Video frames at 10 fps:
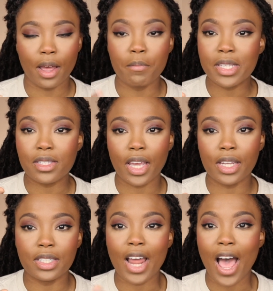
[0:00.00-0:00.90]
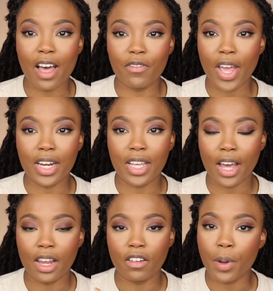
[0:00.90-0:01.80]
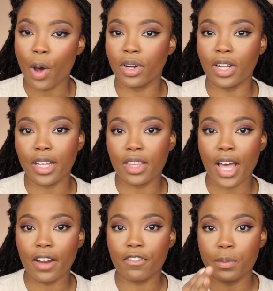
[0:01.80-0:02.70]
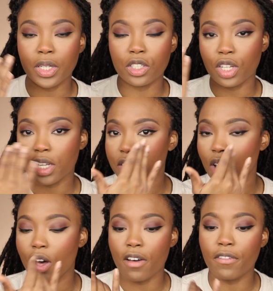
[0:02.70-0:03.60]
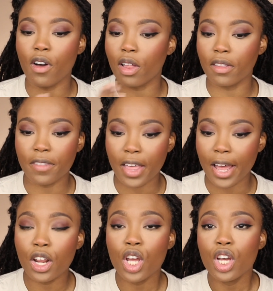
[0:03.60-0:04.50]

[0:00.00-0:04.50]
Miss A didn't have any kind of powder like that for me to dust off all of that.